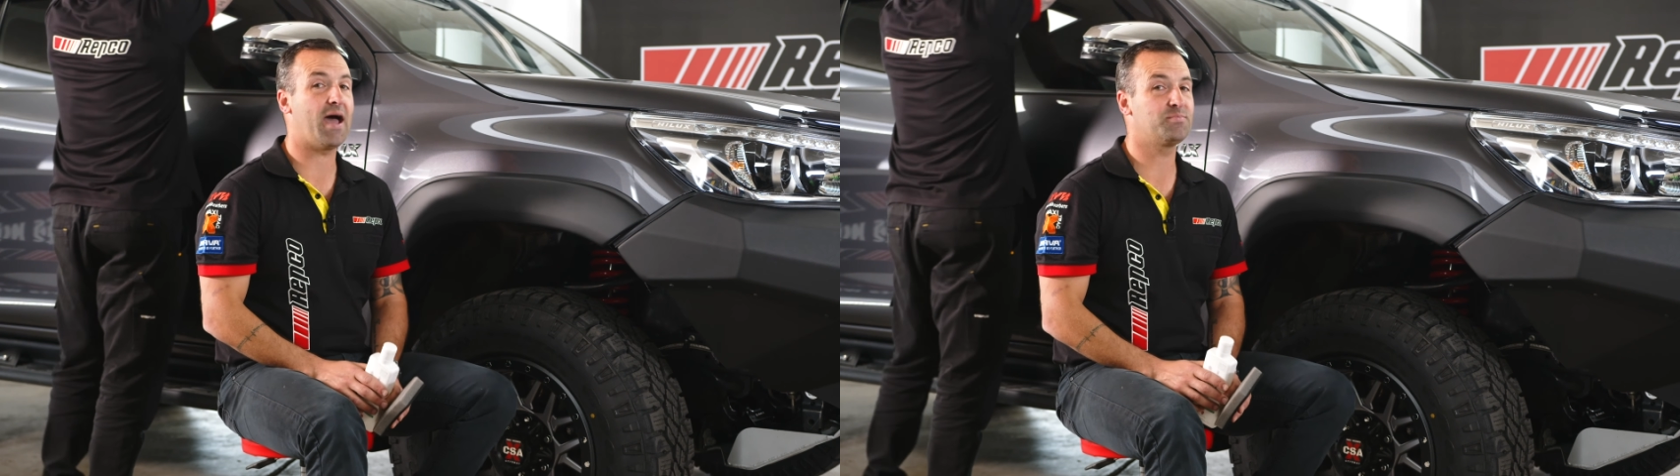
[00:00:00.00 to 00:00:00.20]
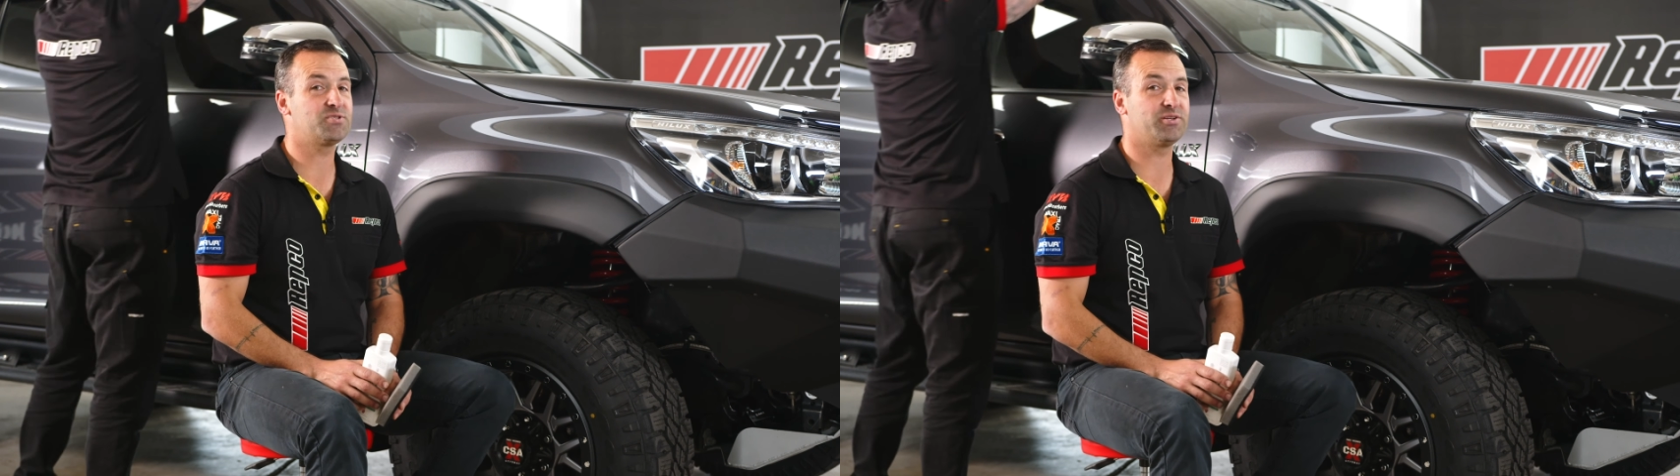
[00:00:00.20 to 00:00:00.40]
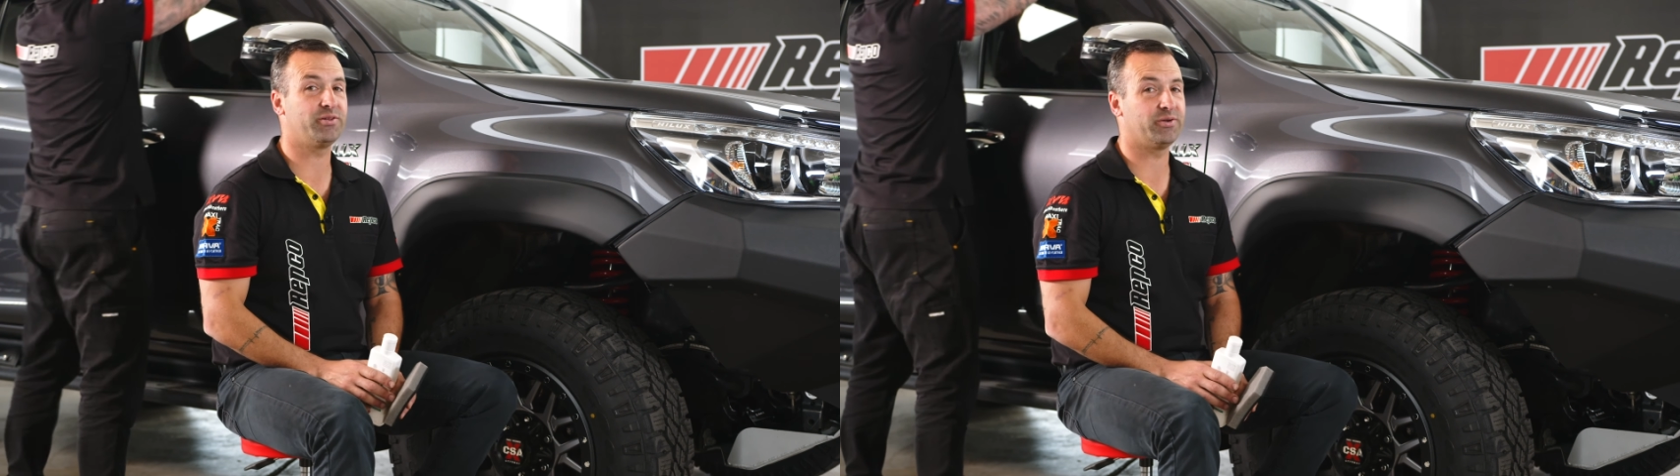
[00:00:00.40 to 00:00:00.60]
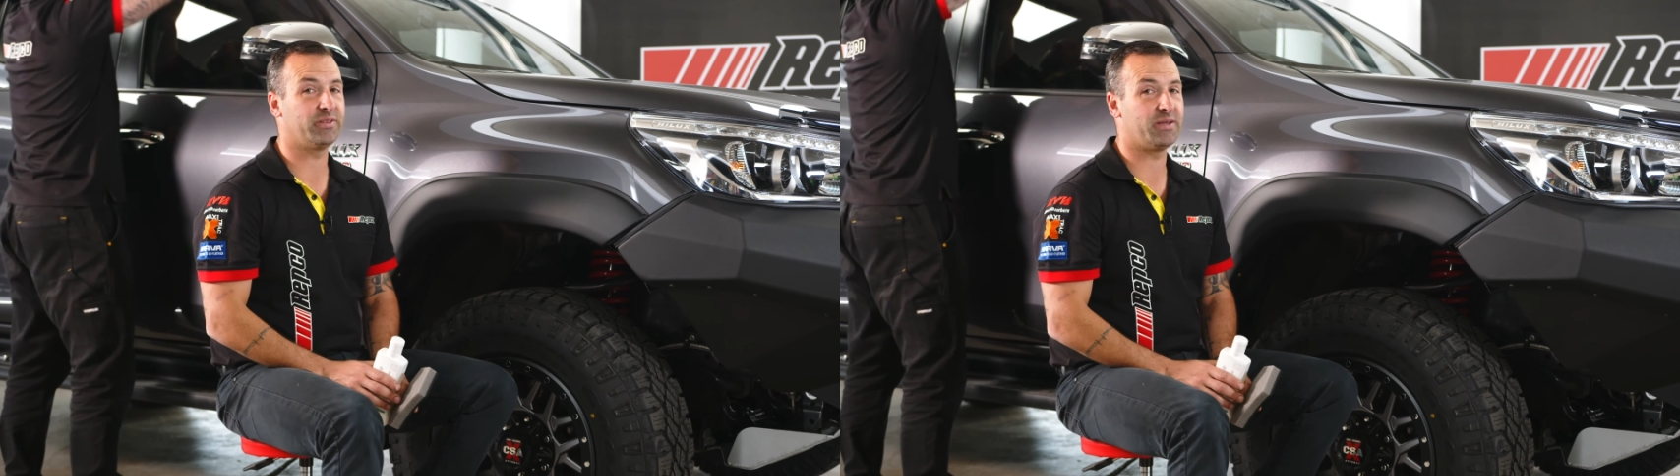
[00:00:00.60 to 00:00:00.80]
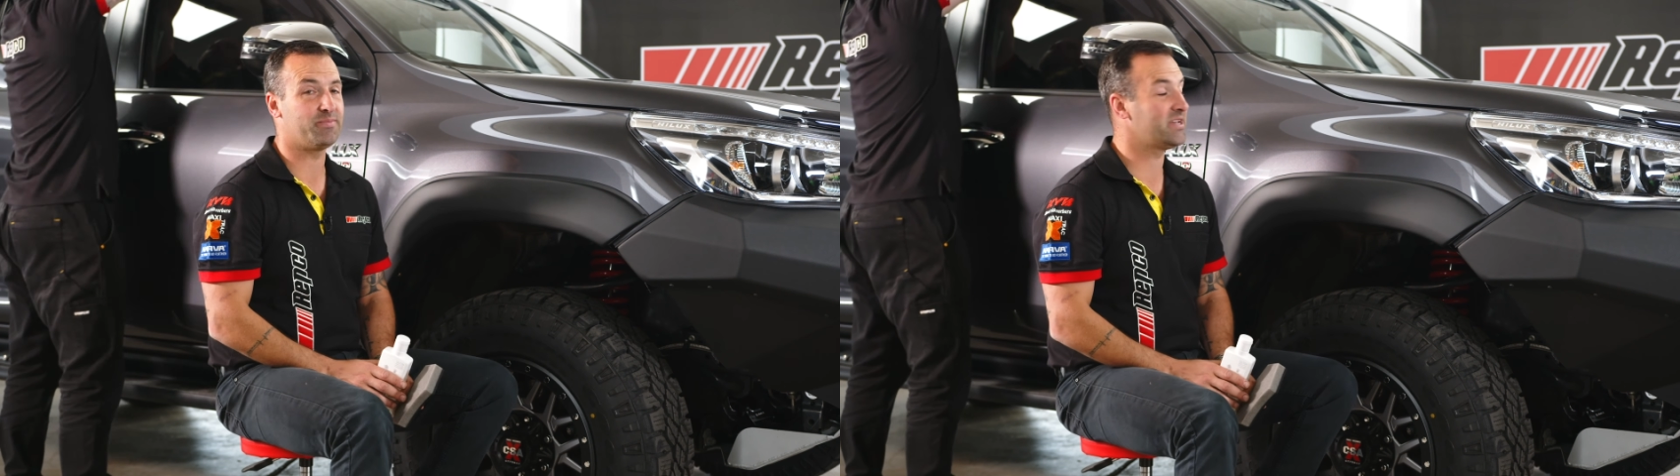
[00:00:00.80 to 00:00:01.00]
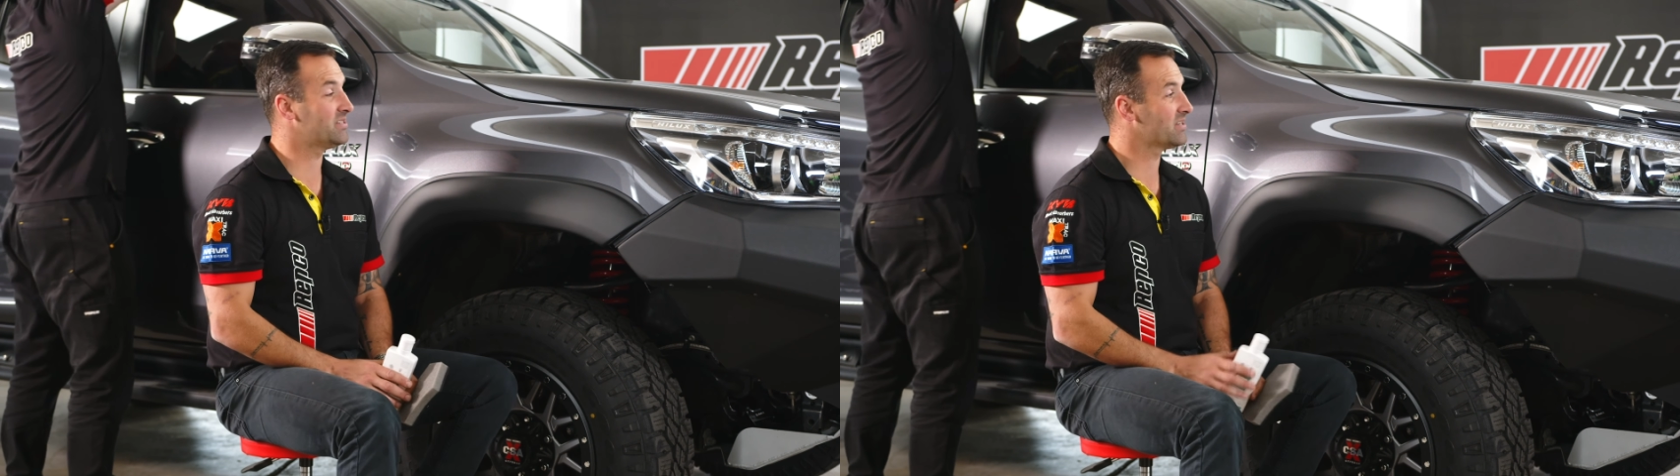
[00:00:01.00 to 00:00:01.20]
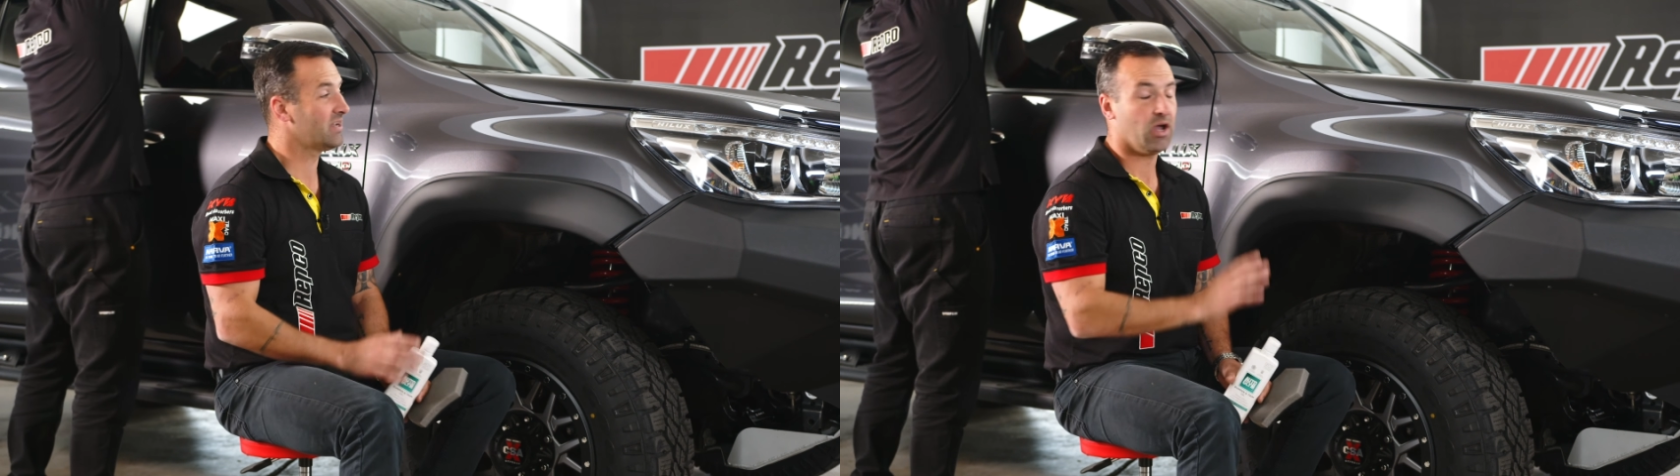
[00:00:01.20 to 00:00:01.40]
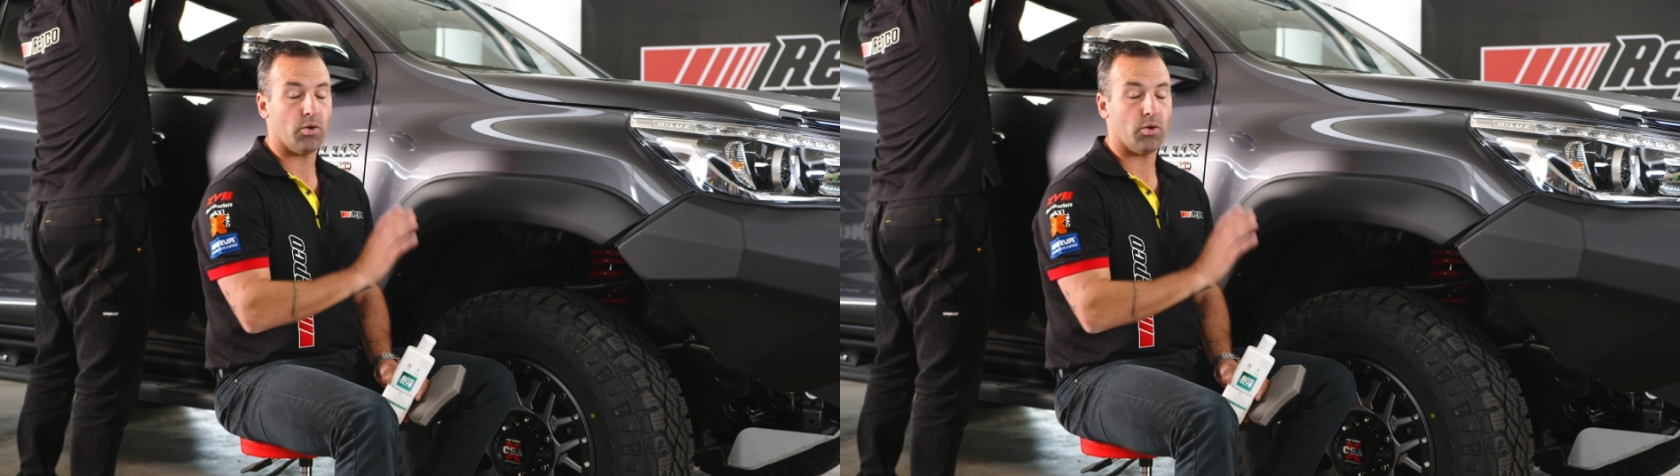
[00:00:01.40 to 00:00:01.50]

absolutely mint.